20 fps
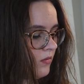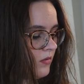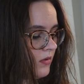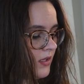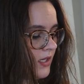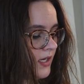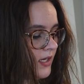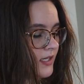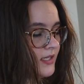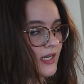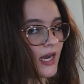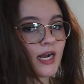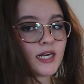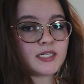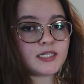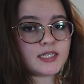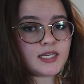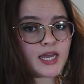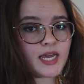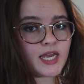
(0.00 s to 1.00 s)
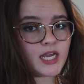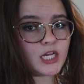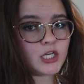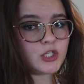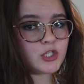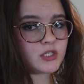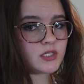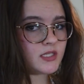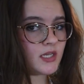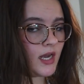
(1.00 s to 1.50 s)
the exact
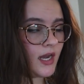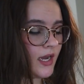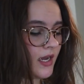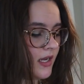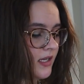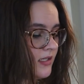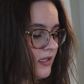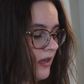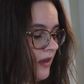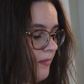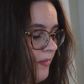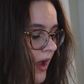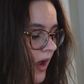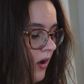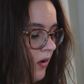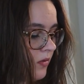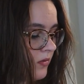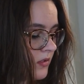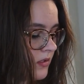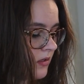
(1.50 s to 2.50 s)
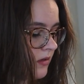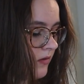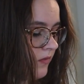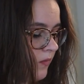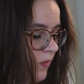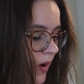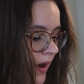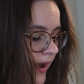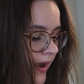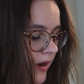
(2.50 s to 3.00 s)
gauge, size, amount of
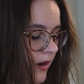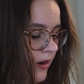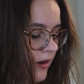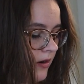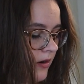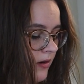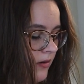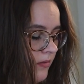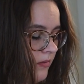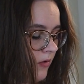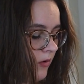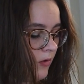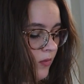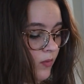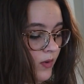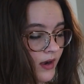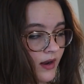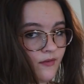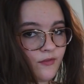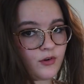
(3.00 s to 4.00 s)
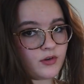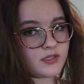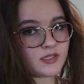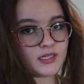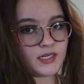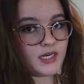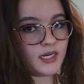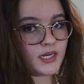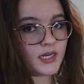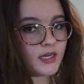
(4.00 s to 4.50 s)
wire, or whatever is
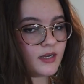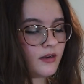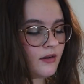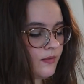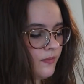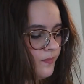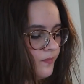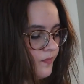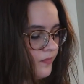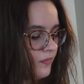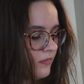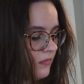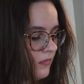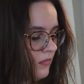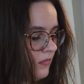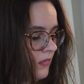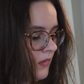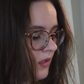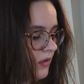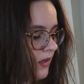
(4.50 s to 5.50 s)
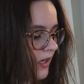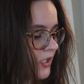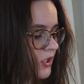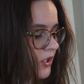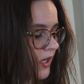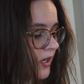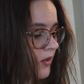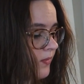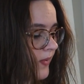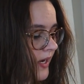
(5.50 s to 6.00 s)
needed. I
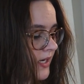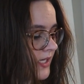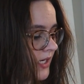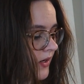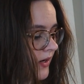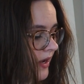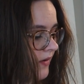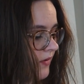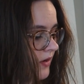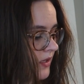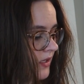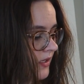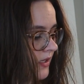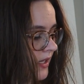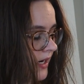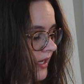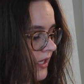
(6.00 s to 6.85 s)
try to write down everything that I